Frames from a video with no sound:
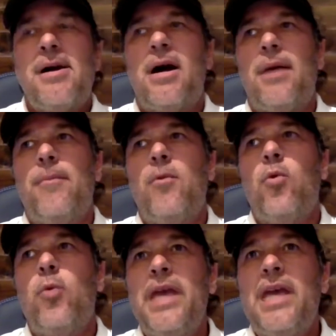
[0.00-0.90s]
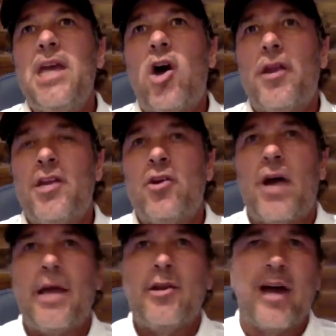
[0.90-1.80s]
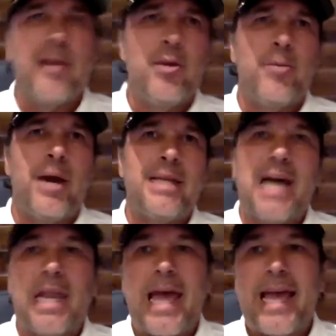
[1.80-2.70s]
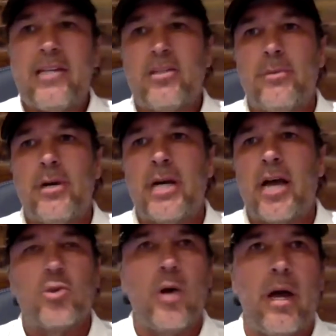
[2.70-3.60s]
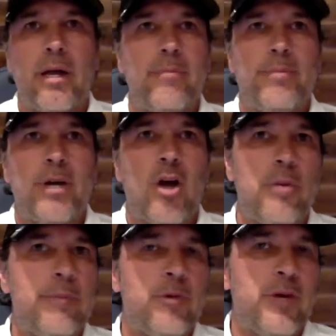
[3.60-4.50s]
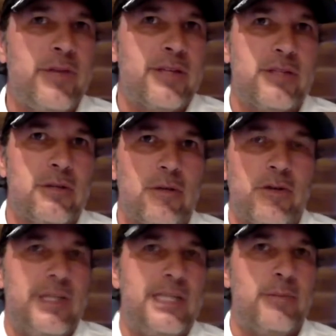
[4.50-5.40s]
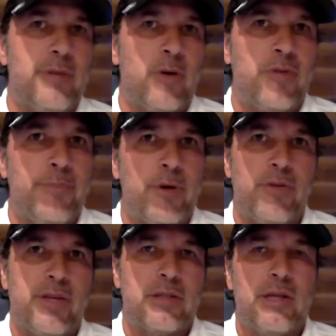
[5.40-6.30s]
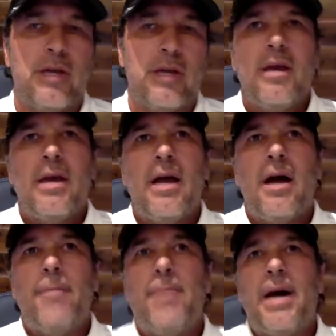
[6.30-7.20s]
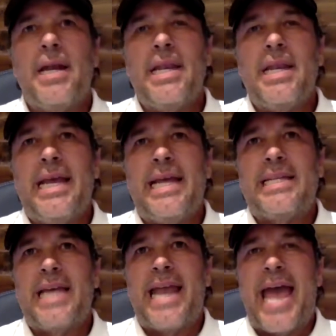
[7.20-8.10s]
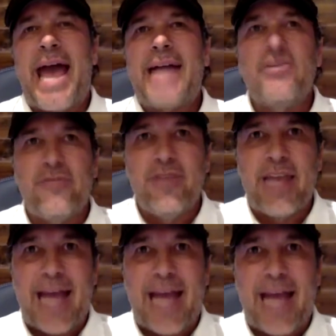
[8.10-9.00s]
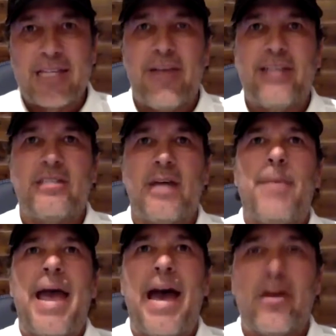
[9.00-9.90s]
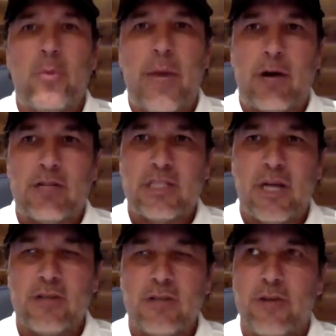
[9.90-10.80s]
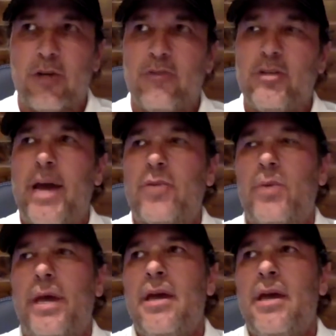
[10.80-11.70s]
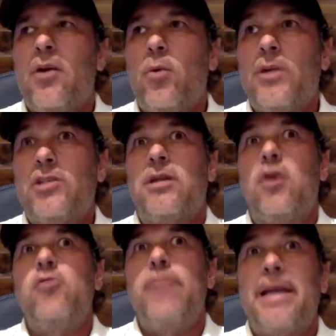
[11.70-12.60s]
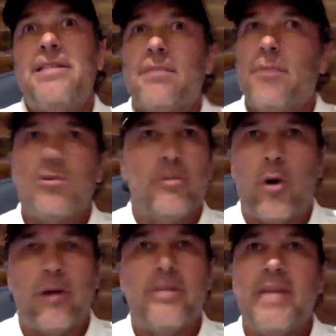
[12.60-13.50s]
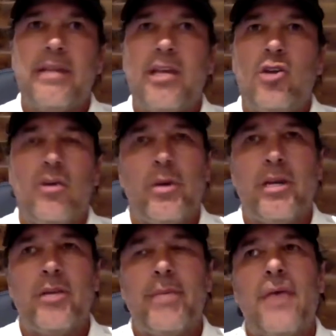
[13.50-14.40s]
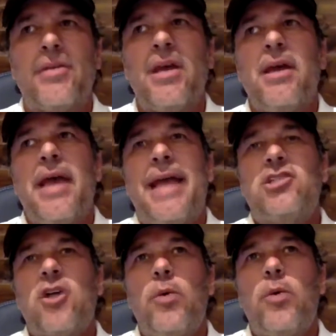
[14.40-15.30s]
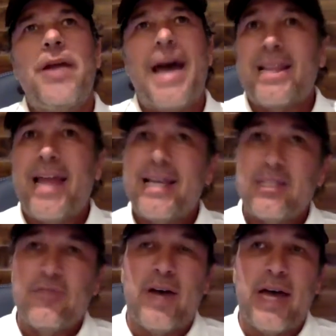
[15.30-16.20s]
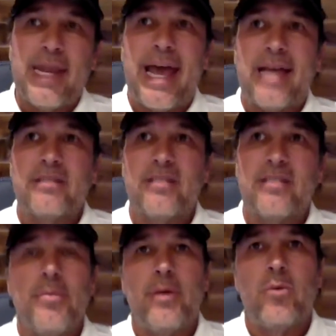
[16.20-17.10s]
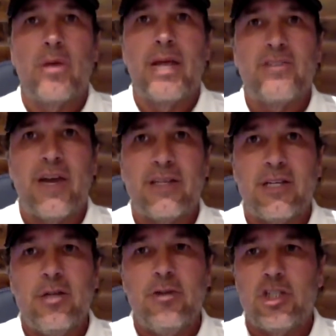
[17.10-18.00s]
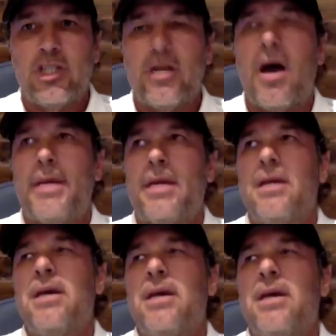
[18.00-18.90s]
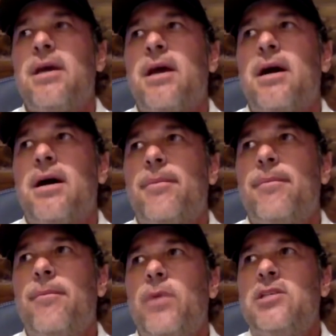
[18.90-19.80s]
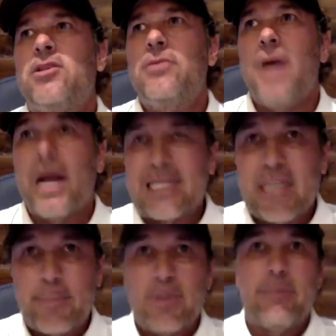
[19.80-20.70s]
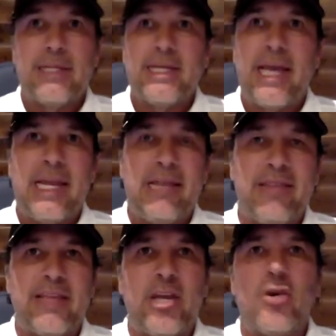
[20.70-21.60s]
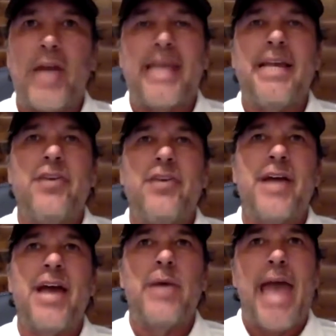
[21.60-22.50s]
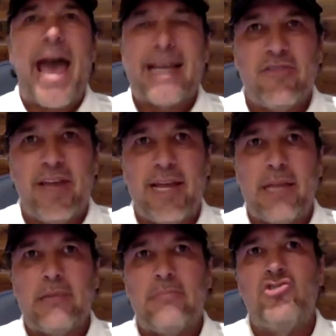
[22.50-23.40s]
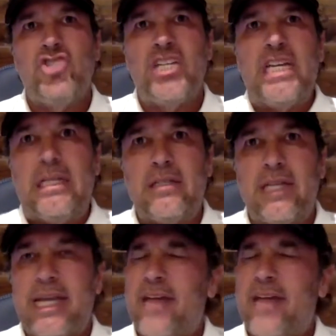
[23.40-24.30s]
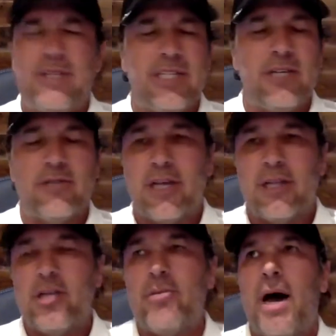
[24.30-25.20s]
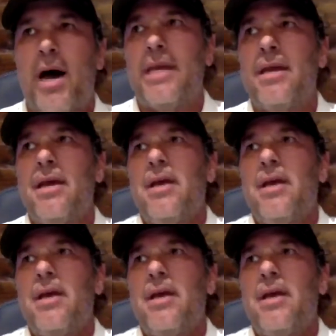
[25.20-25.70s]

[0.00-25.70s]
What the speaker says: Your body's not lacking turmeric, ashwagandha, bacopa, green thistle, or green tea, or milk thistle, but it activates a pathway in our cells called the nerve 2 pathway, which alone makes it the most important thing that you can put in your mouth. And so we're not classified as a supplement. We're classified as a nutrigenomic. We do not supplement anything that you're lacking in your diet. We activate genes in every single cell in your body.